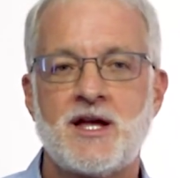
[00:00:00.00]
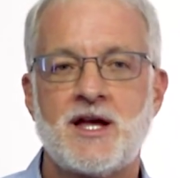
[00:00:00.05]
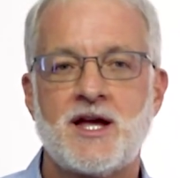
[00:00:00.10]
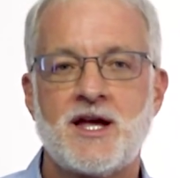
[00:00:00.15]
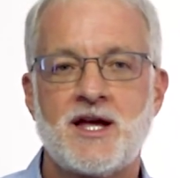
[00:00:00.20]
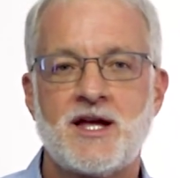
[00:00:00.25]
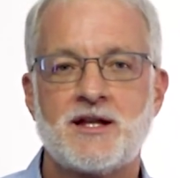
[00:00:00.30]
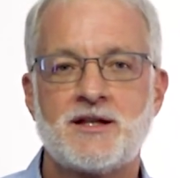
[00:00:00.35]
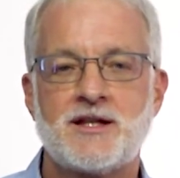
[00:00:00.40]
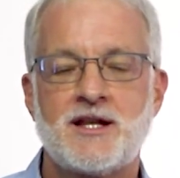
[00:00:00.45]

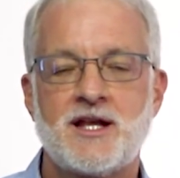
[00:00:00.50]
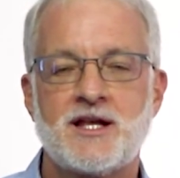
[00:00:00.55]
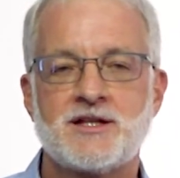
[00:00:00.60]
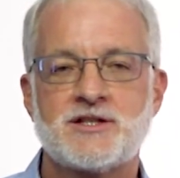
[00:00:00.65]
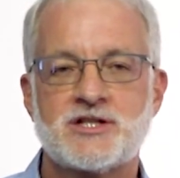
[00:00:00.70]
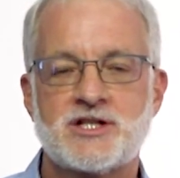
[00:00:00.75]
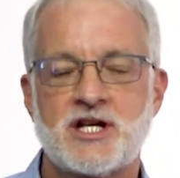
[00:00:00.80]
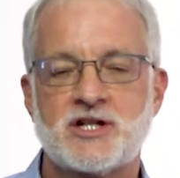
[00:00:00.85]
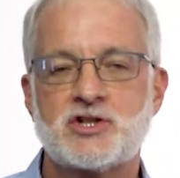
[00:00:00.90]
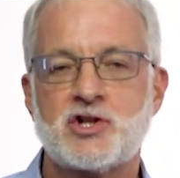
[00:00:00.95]
and
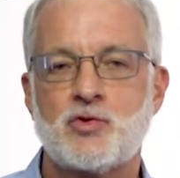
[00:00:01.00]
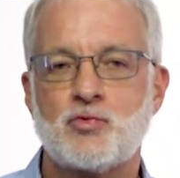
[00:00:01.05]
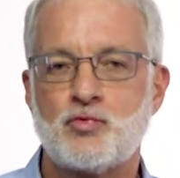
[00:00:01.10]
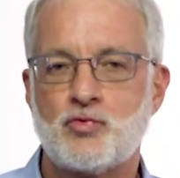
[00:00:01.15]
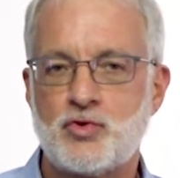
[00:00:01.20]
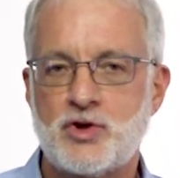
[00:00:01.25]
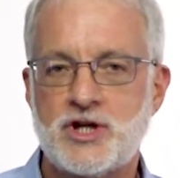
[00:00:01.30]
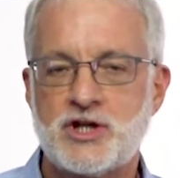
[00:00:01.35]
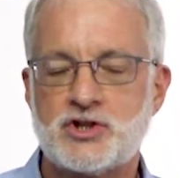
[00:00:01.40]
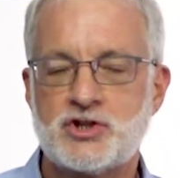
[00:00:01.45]
it's such a
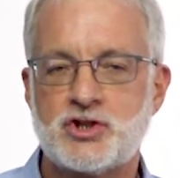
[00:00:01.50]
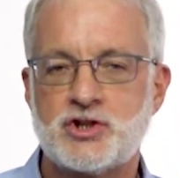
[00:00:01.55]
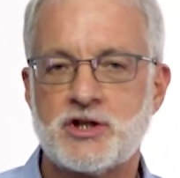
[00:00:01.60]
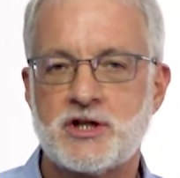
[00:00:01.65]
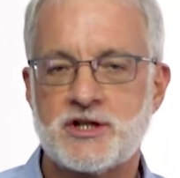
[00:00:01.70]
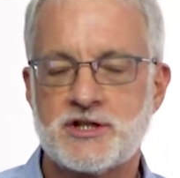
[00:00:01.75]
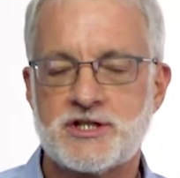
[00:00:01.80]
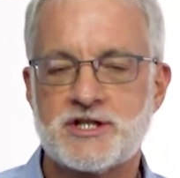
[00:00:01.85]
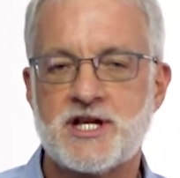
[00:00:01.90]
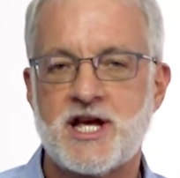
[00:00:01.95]
rich
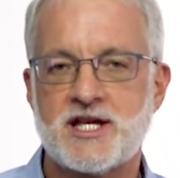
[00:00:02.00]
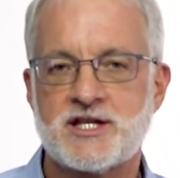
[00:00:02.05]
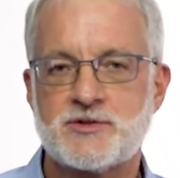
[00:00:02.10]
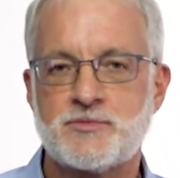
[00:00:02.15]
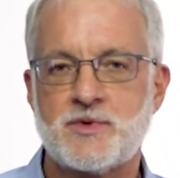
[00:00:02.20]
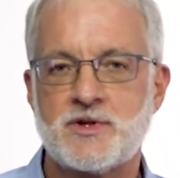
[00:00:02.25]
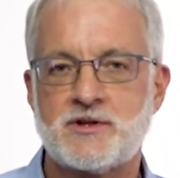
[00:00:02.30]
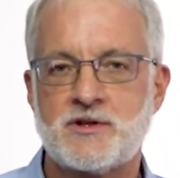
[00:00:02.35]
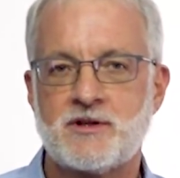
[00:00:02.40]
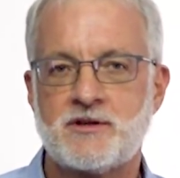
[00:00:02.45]

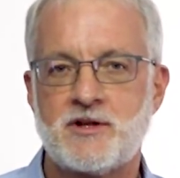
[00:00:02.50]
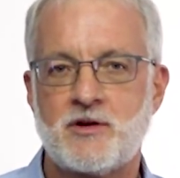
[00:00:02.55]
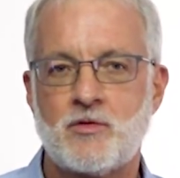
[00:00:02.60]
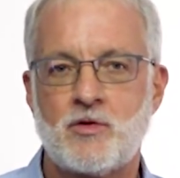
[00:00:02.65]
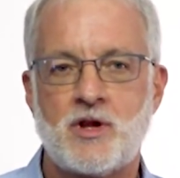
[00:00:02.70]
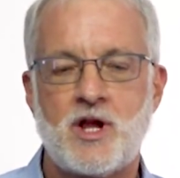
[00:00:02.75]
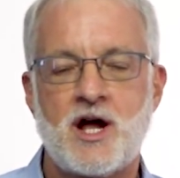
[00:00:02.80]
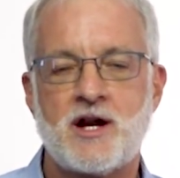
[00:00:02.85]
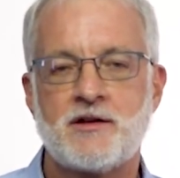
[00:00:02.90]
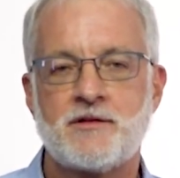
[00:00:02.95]
assessment that there were
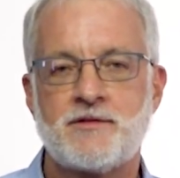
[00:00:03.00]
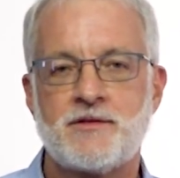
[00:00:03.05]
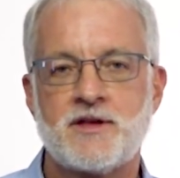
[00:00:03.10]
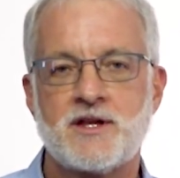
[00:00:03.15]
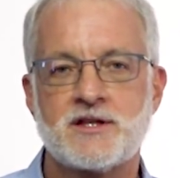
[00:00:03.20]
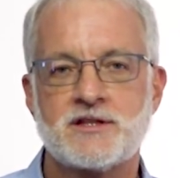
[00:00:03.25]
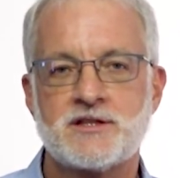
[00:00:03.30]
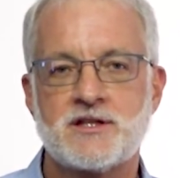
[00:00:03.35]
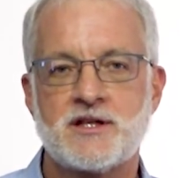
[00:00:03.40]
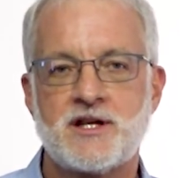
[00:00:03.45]
a lot of
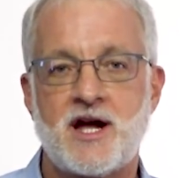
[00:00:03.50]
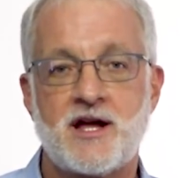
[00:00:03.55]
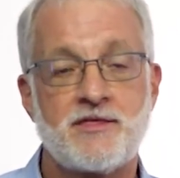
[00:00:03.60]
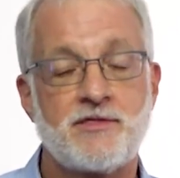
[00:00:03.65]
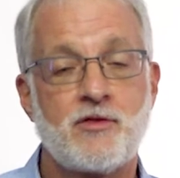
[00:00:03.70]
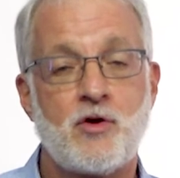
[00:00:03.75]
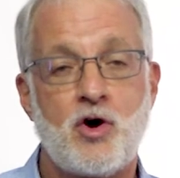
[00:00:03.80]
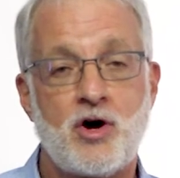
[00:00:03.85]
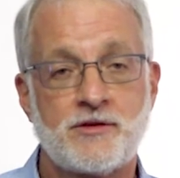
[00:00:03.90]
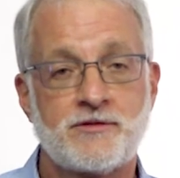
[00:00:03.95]
things that I
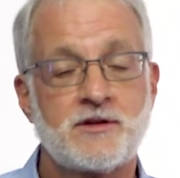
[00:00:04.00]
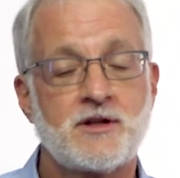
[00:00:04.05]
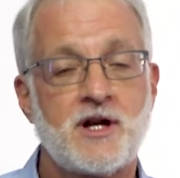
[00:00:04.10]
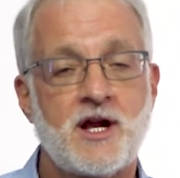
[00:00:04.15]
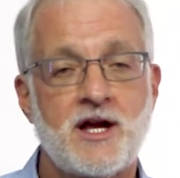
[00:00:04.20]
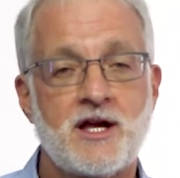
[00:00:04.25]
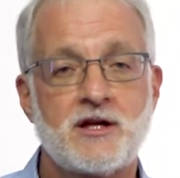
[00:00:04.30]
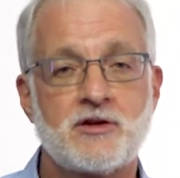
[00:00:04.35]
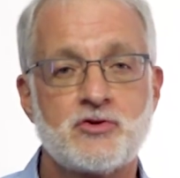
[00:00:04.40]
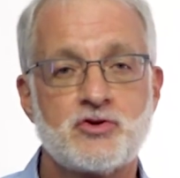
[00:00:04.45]
thought that
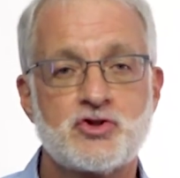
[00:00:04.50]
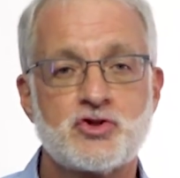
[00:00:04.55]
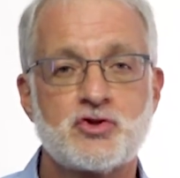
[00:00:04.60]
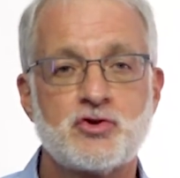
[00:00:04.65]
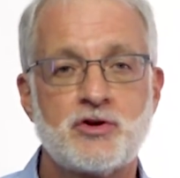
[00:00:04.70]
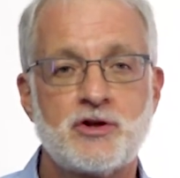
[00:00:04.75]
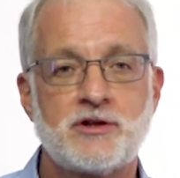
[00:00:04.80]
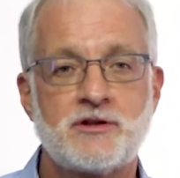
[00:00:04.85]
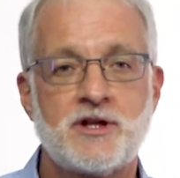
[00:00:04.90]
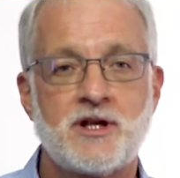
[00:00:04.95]
I
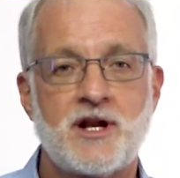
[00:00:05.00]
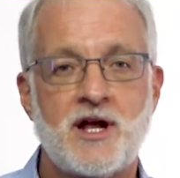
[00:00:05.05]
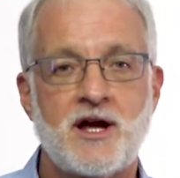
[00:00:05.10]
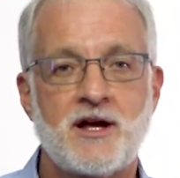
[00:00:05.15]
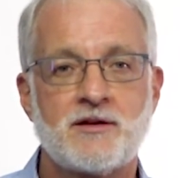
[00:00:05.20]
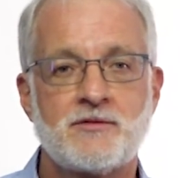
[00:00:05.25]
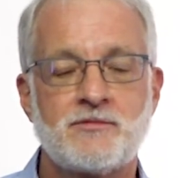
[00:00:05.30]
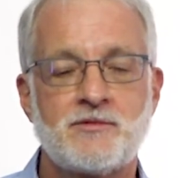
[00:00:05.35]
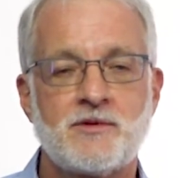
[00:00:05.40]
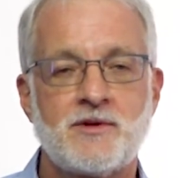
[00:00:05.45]
understood that
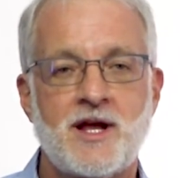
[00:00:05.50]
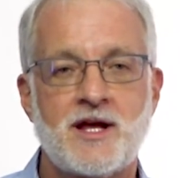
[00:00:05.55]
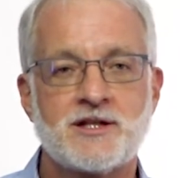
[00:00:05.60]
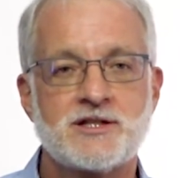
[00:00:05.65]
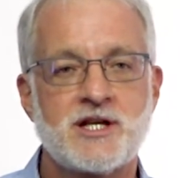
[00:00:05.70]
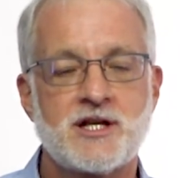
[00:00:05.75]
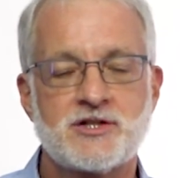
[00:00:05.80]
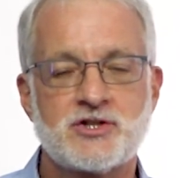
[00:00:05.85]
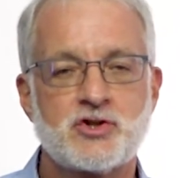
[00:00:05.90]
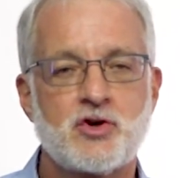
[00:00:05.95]

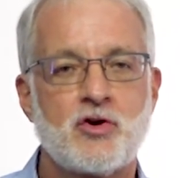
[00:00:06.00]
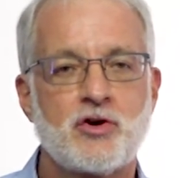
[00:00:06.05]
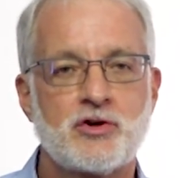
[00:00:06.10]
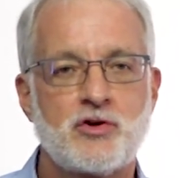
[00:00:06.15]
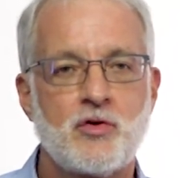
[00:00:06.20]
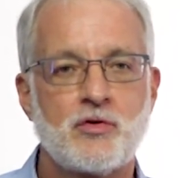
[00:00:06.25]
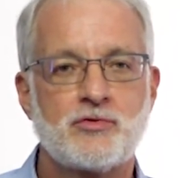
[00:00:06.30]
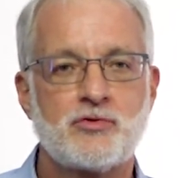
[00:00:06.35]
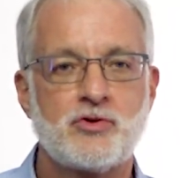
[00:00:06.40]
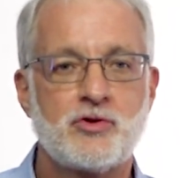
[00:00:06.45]
as I
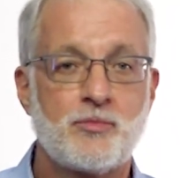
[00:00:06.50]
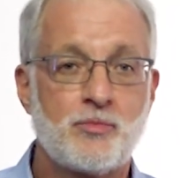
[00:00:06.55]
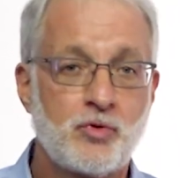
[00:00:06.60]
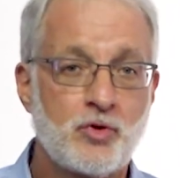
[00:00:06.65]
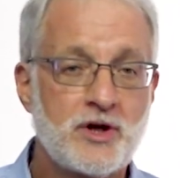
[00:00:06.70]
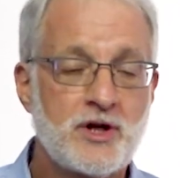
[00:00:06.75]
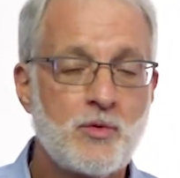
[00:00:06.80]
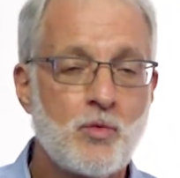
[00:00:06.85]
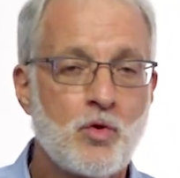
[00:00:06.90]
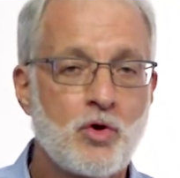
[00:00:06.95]
started going through the
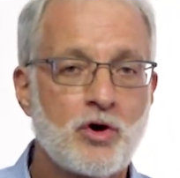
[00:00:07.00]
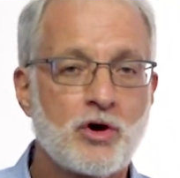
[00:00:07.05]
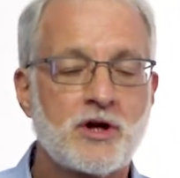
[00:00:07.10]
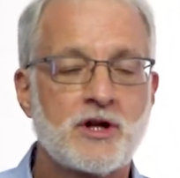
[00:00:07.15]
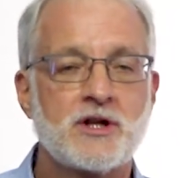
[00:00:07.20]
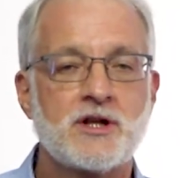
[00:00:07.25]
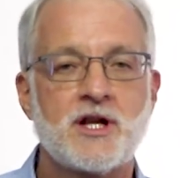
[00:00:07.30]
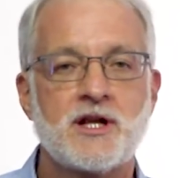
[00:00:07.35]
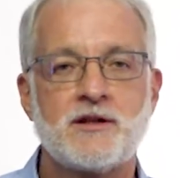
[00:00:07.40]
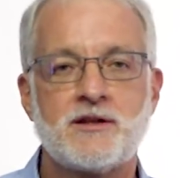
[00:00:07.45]

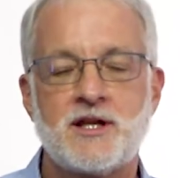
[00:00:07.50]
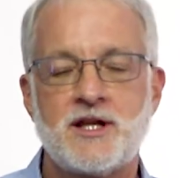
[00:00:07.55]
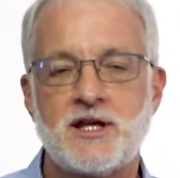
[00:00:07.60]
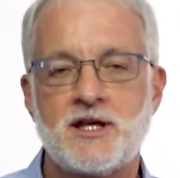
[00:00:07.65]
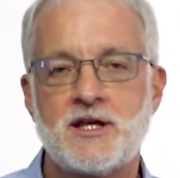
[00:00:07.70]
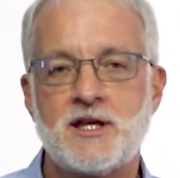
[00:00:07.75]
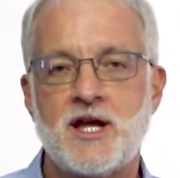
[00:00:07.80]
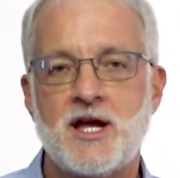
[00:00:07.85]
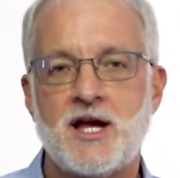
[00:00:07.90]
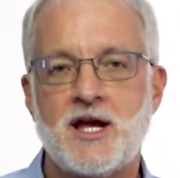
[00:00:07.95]
pre-work and then
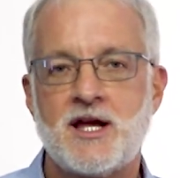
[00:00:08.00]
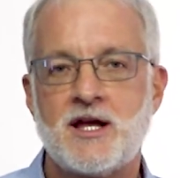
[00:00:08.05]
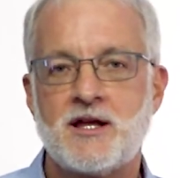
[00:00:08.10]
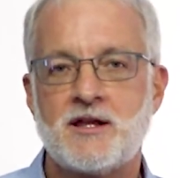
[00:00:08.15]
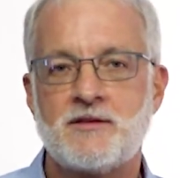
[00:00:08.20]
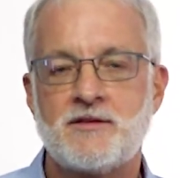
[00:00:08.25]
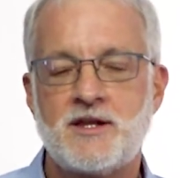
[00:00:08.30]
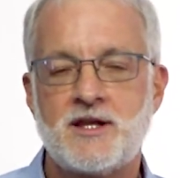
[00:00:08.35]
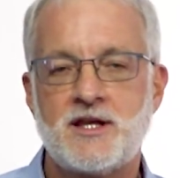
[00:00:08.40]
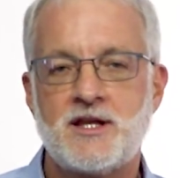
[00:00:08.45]

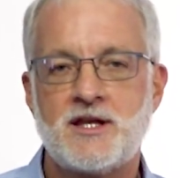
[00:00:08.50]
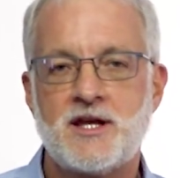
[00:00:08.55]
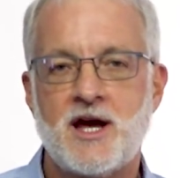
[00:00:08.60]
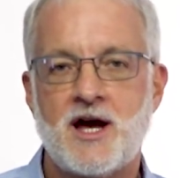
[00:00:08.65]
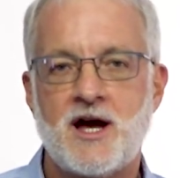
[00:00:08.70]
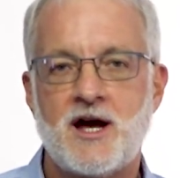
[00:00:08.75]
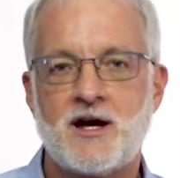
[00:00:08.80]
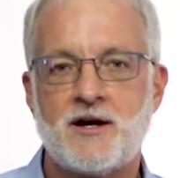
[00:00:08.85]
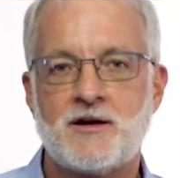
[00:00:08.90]
the